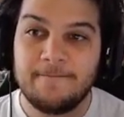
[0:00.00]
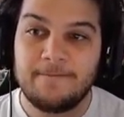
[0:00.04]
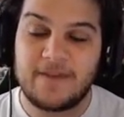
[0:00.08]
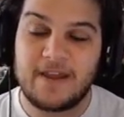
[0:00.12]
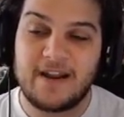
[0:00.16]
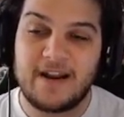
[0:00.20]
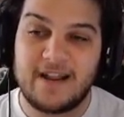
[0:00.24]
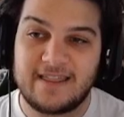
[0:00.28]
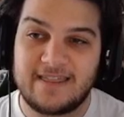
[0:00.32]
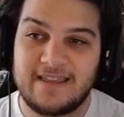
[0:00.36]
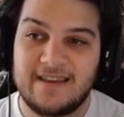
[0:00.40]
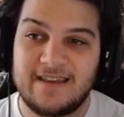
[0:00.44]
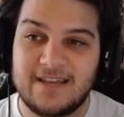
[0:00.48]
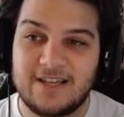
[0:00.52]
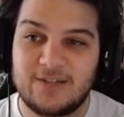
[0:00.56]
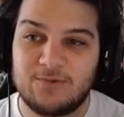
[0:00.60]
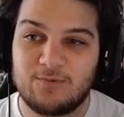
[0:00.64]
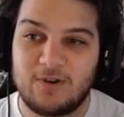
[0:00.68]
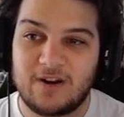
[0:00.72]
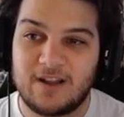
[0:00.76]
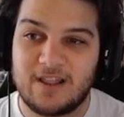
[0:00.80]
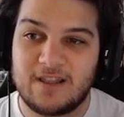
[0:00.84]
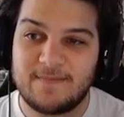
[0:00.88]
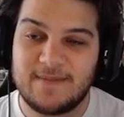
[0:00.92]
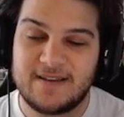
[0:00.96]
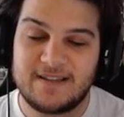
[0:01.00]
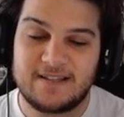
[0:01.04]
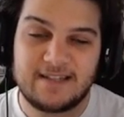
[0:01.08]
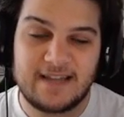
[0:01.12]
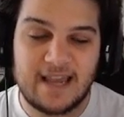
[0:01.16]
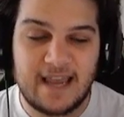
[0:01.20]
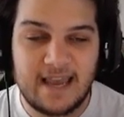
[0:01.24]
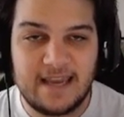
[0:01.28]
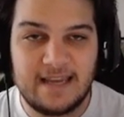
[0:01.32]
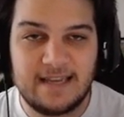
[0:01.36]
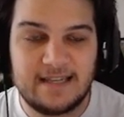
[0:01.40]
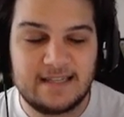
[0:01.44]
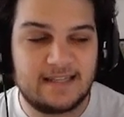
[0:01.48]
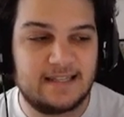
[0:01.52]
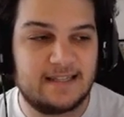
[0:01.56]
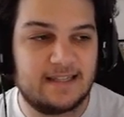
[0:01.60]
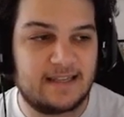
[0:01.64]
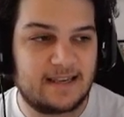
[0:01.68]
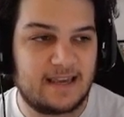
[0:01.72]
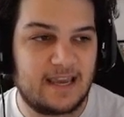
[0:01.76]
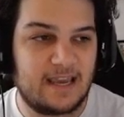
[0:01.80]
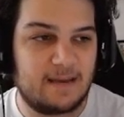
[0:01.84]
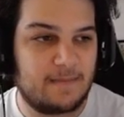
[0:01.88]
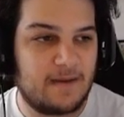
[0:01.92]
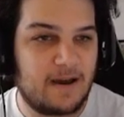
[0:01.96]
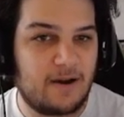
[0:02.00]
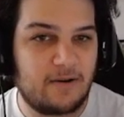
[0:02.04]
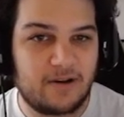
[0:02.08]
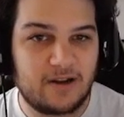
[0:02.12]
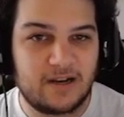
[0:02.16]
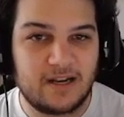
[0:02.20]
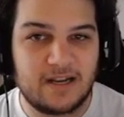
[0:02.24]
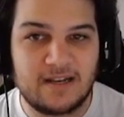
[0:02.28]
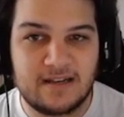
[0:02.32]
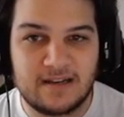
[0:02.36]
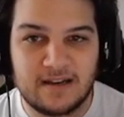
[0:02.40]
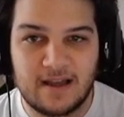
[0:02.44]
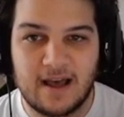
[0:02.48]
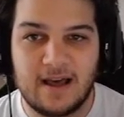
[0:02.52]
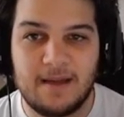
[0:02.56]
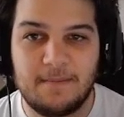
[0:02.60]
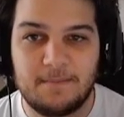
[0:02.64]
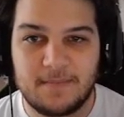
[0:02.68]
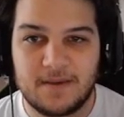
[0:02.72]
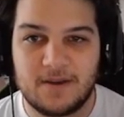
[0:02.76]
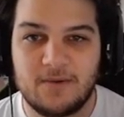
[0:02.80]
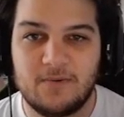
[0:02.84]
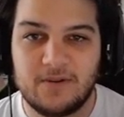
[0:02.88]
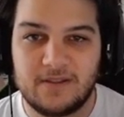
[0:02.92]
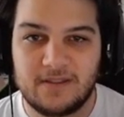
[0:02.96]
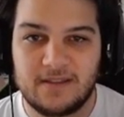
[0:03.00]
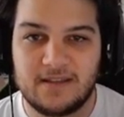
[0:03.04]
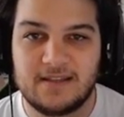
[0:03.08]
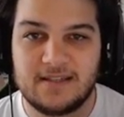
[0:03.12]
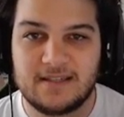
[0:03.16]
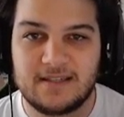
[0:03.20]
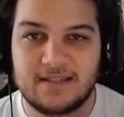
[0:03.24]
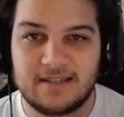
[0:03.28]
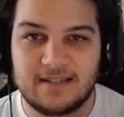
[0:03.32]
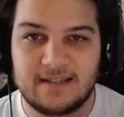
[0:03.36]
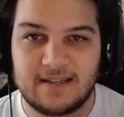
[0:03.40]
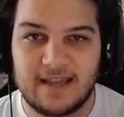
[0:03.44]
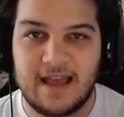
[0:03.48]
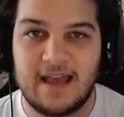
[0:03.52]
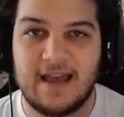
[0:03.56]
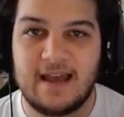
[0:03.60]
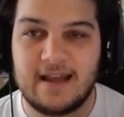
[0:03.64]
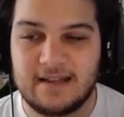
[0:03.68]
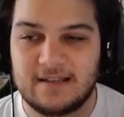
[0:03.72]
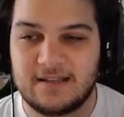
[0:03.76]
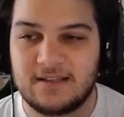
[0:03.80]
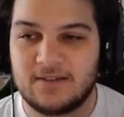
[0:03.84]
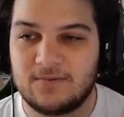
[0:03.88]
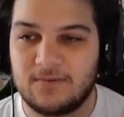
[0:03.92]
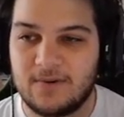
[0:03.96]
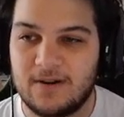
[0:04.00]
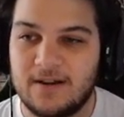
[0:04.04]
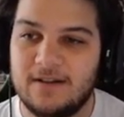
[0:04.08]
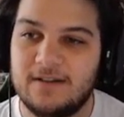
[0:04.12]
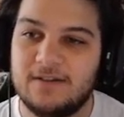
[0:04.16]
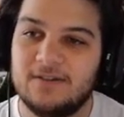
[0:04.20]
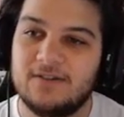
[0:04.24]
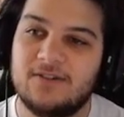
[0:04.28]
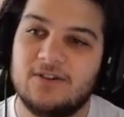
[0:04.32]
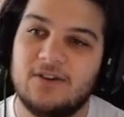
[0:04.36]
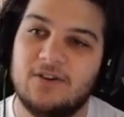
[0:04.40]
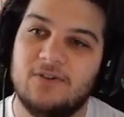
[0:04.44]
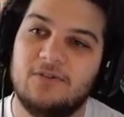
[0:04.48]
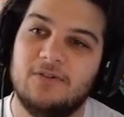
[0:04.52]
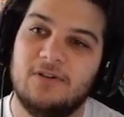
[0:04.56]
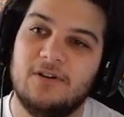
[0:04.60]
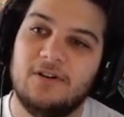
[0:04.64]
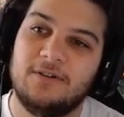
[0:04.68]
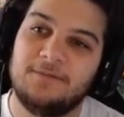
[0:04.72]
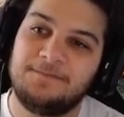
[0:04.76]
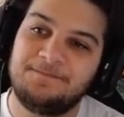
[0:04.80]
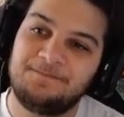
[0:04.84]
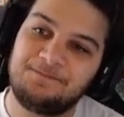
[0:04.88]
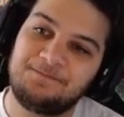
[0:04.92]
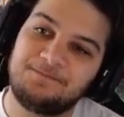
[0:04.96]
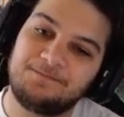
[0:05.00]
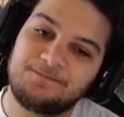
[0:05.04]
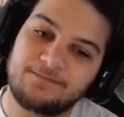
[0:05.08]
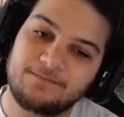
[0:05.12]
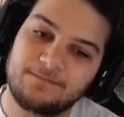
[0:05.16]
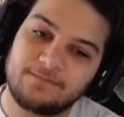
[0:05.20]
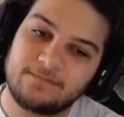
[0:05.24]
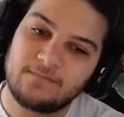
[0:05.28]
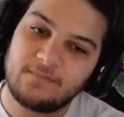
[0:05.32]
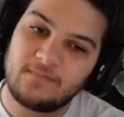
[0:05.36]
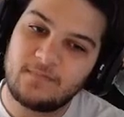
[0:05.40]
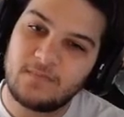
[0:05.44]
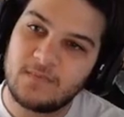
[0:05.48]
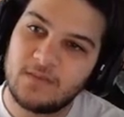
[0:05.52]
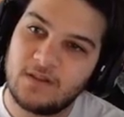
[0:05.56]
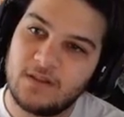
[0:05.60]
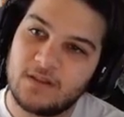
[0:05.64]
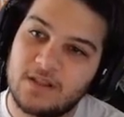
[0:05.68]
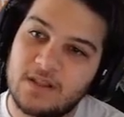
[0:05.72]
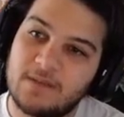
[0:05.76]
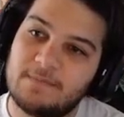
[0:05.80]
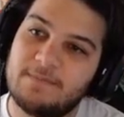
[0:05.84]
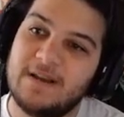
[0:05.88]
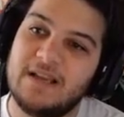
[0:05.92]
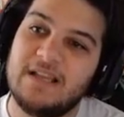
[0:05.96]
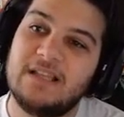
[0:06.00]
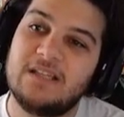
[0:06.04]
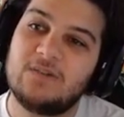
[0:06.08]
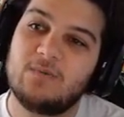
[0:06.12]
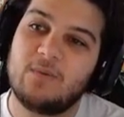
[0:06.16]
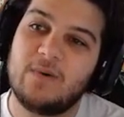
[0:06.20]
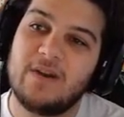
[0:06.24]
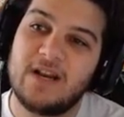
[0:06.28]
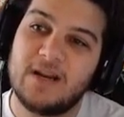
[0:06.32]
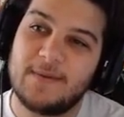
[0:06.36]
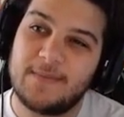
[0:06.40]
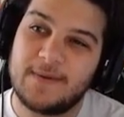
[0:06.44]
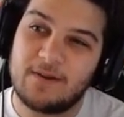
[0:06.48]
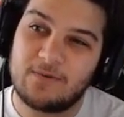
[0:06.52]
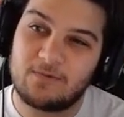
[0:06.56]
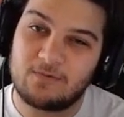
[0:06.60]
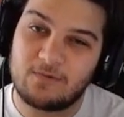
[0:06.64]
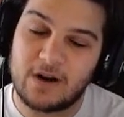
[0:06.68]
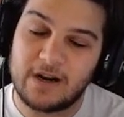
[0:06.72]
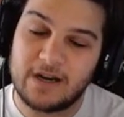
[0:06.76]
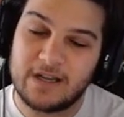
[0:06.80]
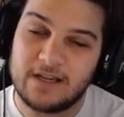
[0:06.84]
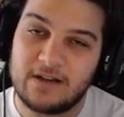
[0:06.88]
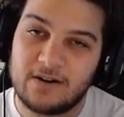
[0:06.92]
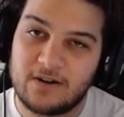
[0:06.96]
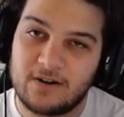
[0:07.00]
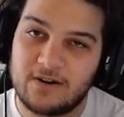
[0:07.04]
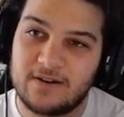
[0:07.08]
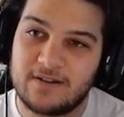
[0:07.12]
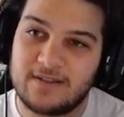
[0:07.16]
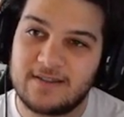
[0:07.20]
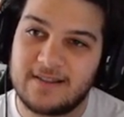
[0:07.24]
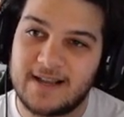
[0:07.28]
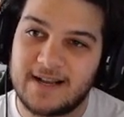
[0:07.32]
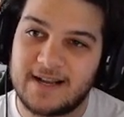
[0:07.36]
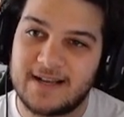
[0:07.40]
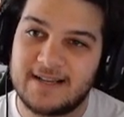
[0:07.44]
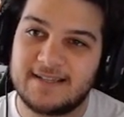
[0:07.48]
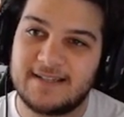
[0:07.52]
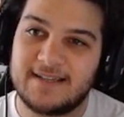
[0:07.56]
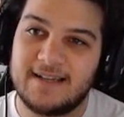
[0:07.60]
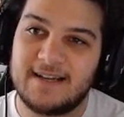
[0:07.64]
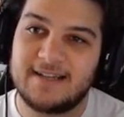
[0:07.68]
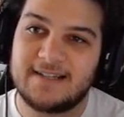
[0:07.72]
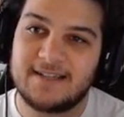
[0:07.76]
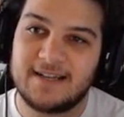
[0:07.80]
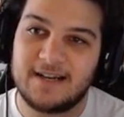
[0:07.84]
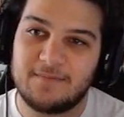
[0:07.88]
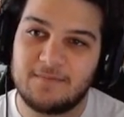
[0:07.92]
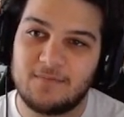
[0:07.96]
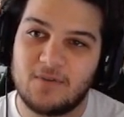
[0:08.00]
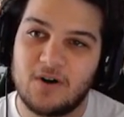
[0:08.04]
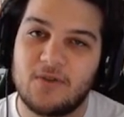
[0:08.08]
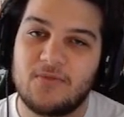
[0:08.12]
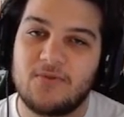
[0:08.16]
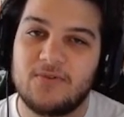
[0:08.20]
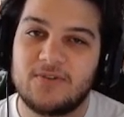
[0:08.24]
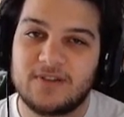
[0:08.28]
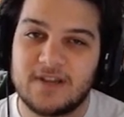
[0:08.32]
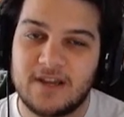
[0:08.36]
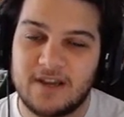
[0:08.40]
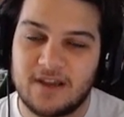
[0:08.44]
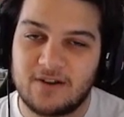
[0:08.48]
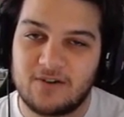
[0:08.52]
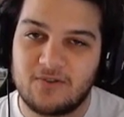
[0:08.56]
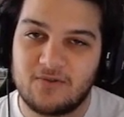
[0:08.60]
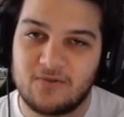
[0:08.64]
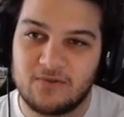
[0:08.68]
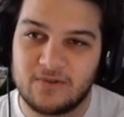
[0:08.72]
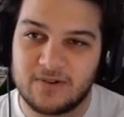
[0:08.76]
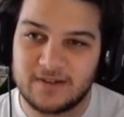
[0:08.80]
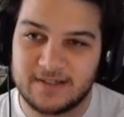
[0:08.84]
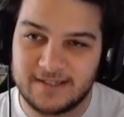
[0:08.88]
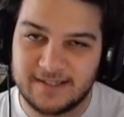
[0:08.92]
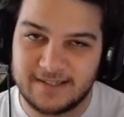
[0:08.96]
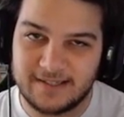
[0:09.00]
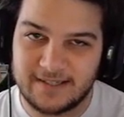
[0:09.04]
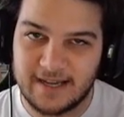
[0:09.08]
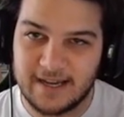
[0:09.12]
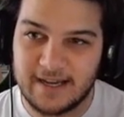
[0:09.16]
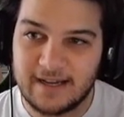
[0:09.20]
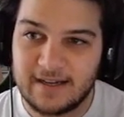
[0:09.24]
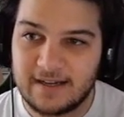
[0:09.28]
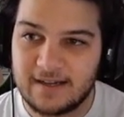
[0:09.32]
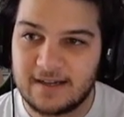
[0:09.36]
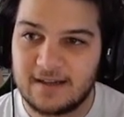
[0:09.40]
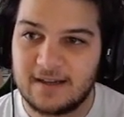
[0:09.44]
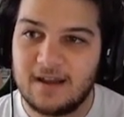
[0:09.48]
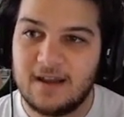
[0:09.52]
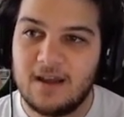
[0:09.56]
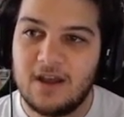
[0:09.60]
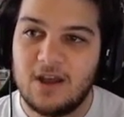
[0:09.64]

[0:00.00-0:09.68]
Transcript: And I think he's one of the best tanks in the game. How could he not be with these stats, right? So the best way to be running Earth, like I said, is in a Mothra Psychic Chorus deck.